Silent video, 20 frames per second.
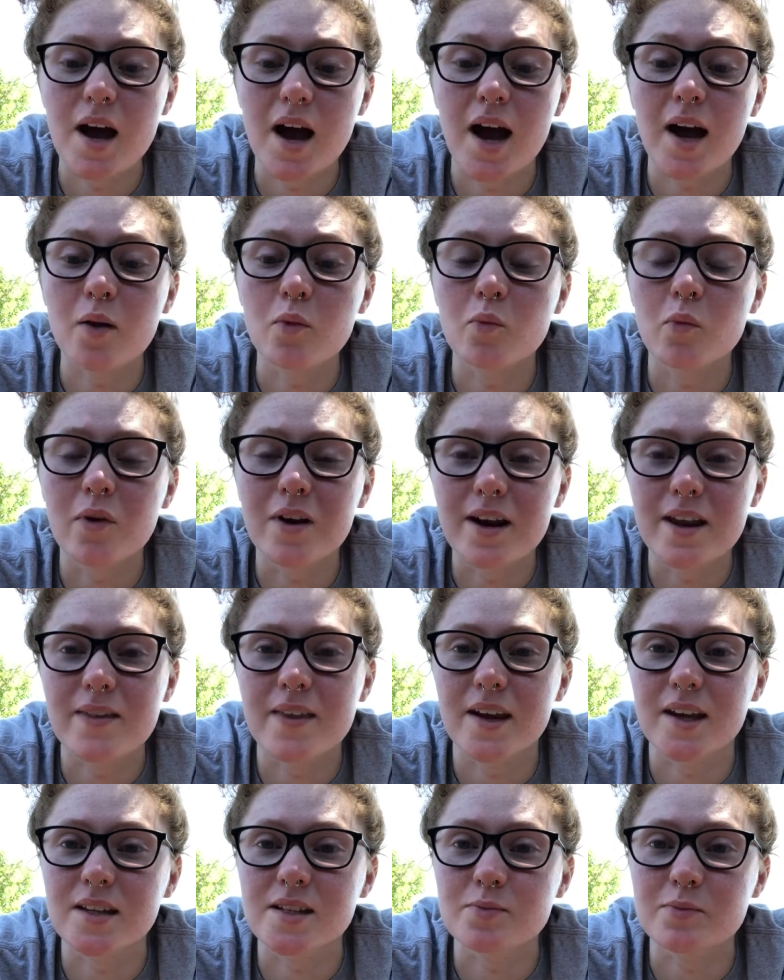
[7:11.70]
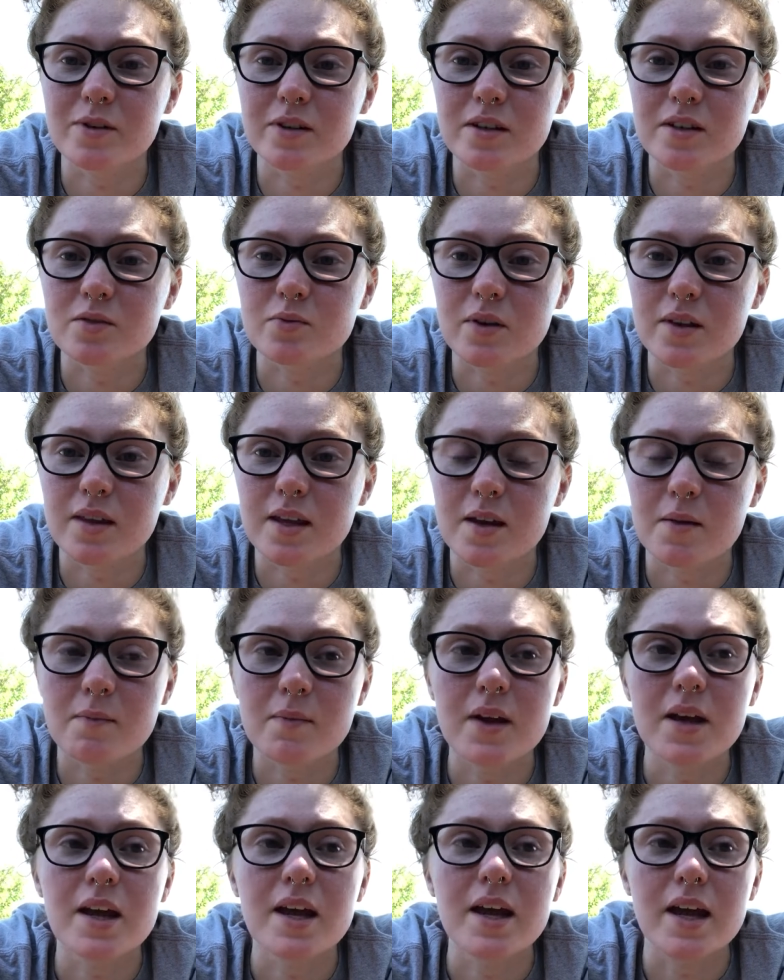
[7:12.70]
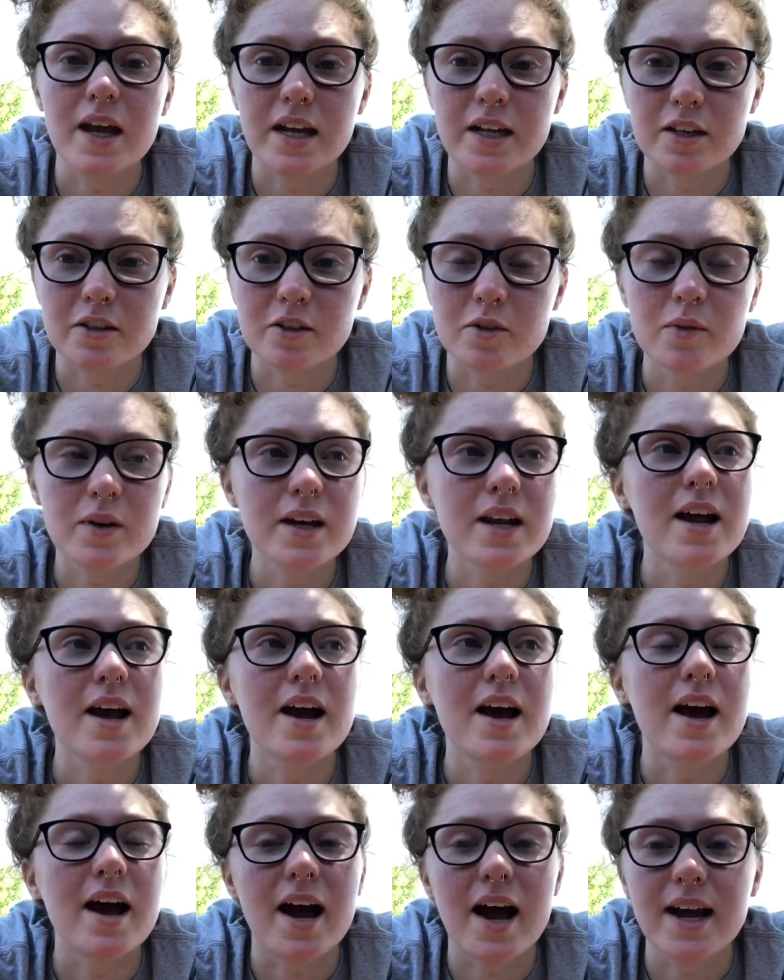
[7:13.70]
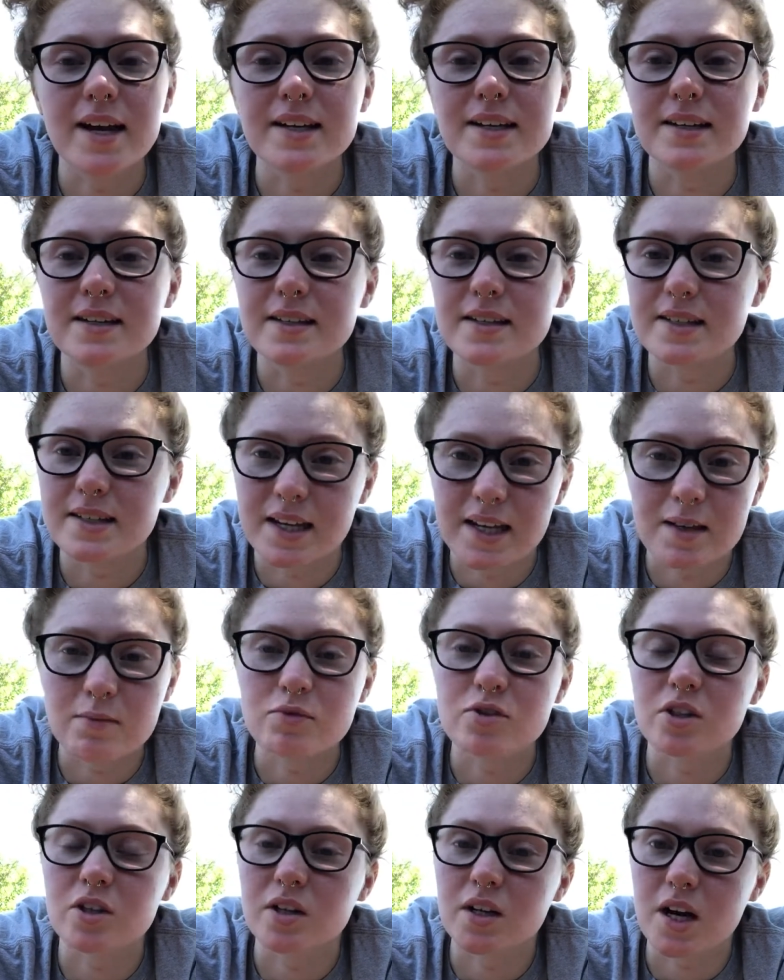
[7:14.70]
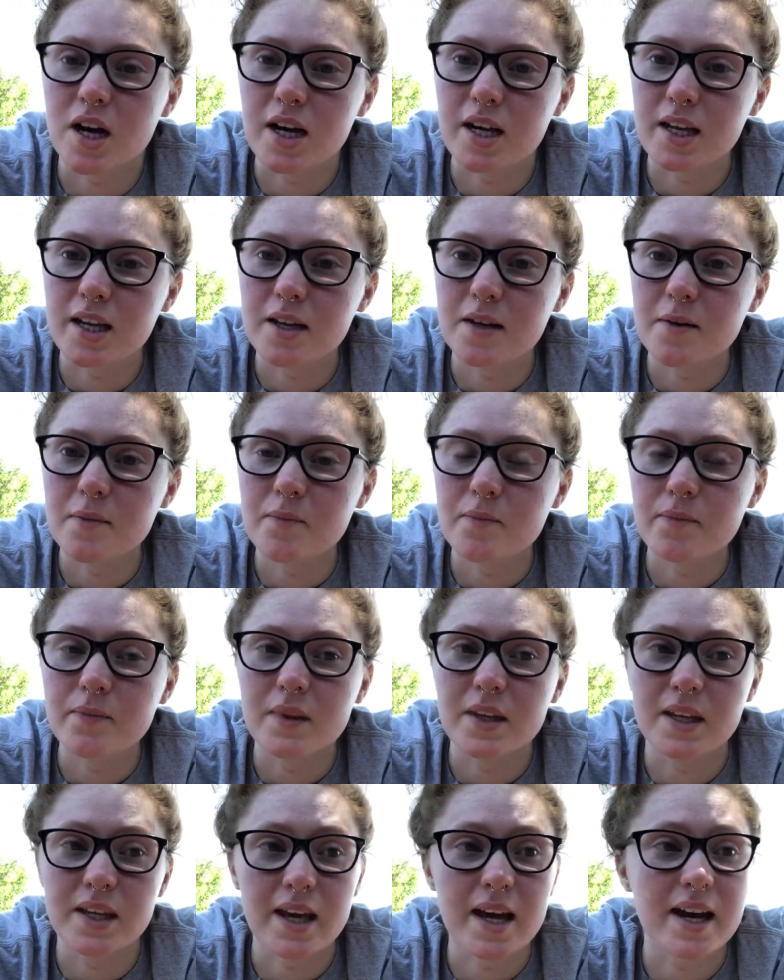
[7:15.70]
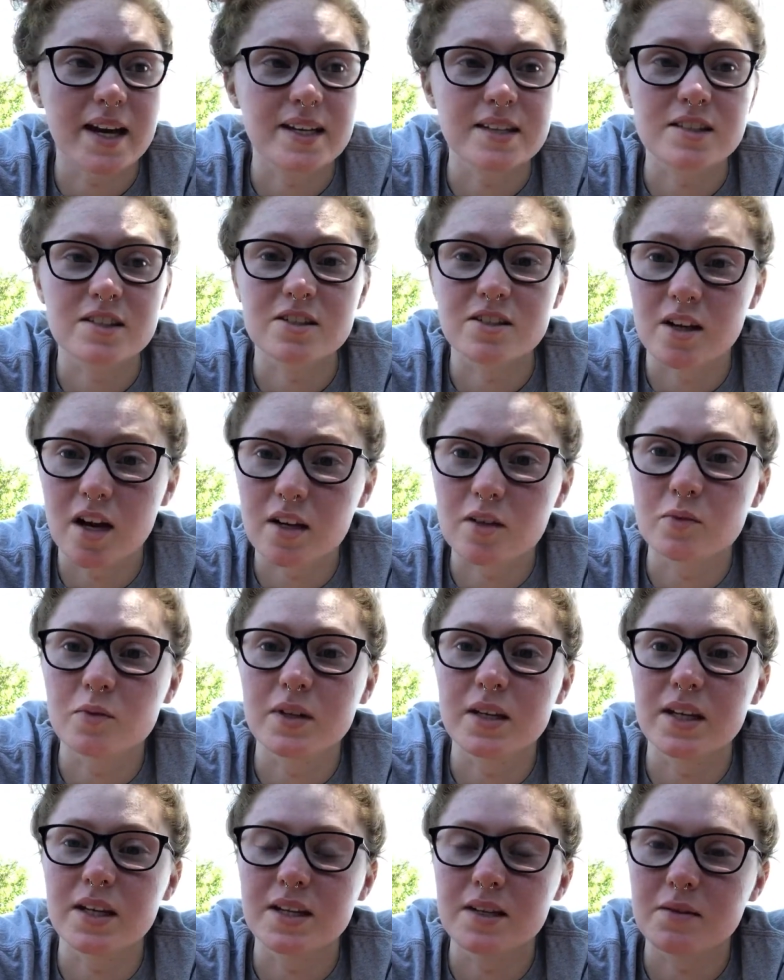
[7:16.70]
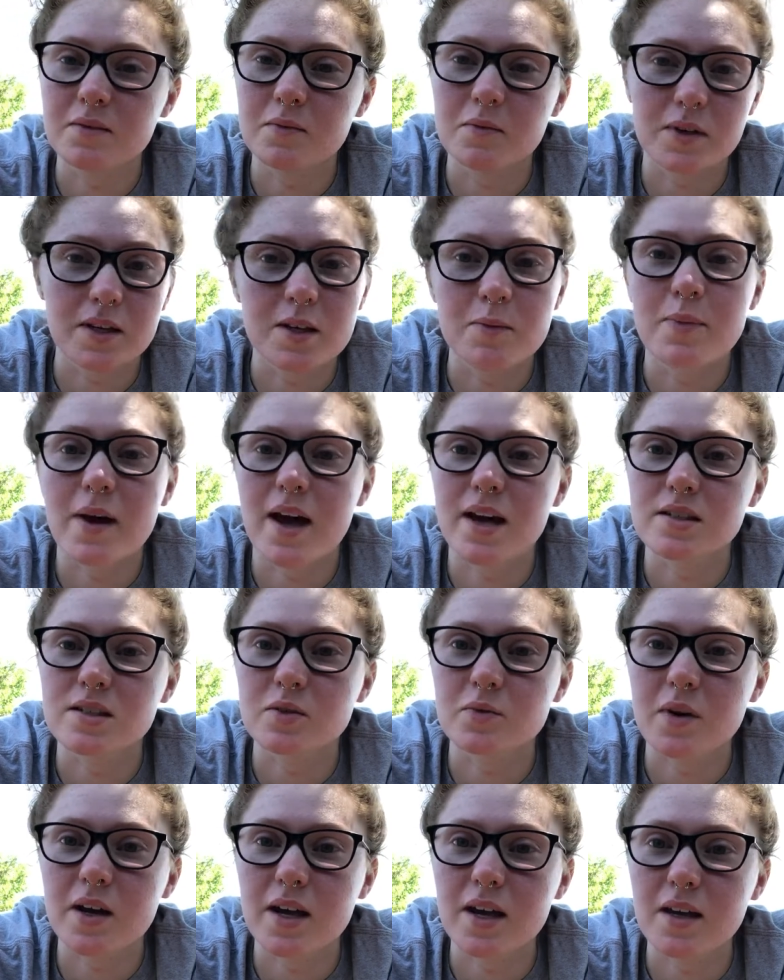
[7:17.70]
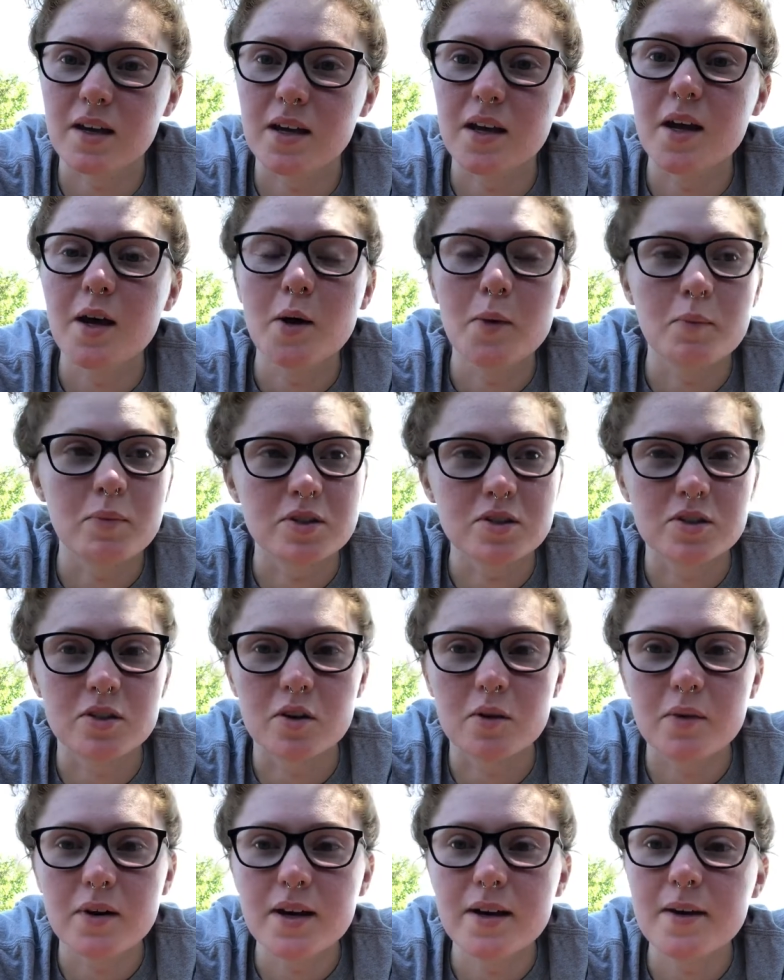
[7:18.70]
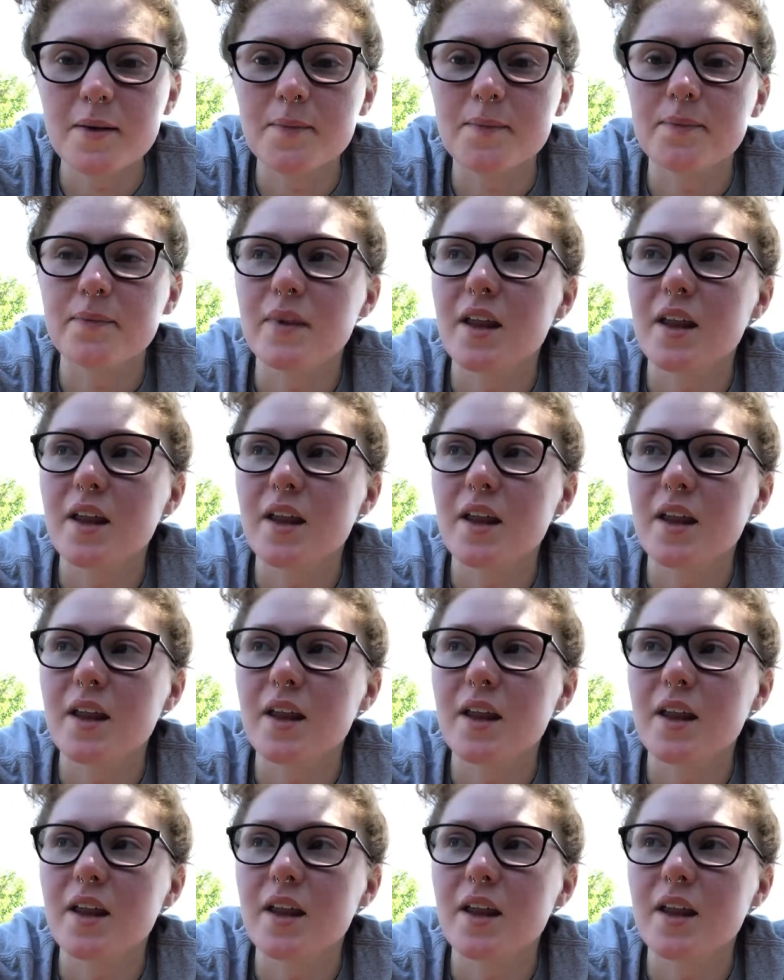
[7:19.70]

I wanted that experience with him. And you know what? I damn sure got it. Yeah, it sucked when he when he passed away. But you know what?